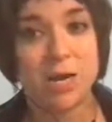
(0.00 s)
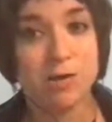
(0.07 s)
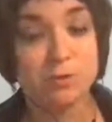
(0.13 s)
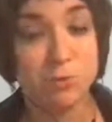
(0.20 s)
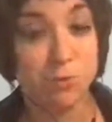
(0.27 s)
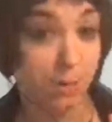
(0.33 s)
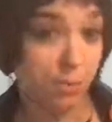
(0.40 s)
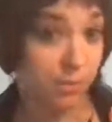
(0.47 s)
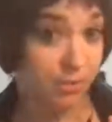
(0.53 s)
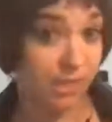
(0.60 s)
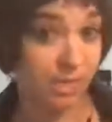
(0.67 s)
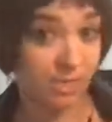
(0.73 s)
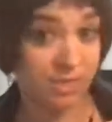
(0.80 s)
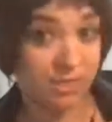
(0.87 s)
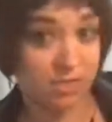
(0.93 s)
Now here's where
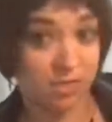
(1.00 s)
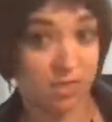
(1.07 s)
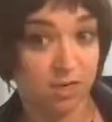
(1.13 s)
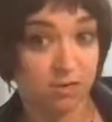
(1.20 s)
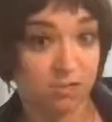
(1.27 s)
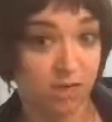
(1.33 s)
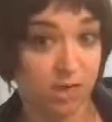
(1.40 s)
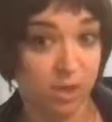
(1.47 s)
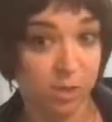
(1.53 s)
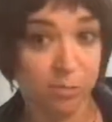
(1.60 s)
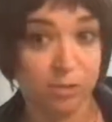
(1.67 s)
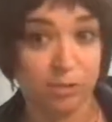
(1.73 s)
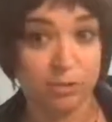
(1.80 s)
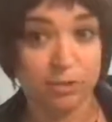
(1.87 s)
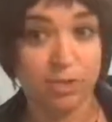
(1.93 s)
people tend to get stuck on
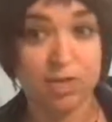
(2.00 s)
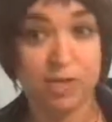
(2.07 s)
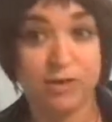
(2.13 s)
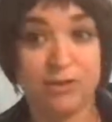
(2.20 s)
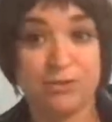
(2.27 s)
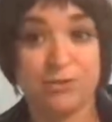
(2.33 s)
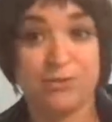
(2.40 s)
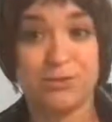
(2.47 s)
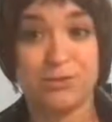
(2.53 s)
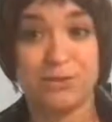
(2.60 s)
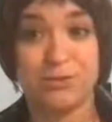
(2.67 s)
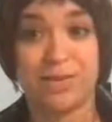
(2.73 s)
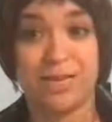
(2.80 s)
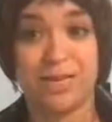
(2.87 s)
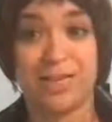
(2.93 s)
value posts. Here's
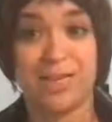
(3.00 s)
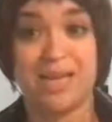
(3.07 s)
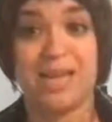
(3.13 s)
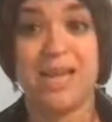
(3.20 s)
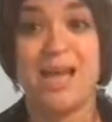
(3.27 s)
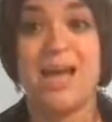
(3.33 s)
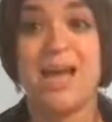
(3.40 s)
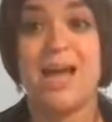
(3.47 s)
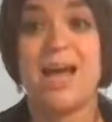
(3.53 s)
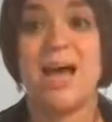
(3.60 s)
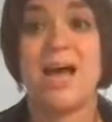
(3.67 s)
the frustrating thing.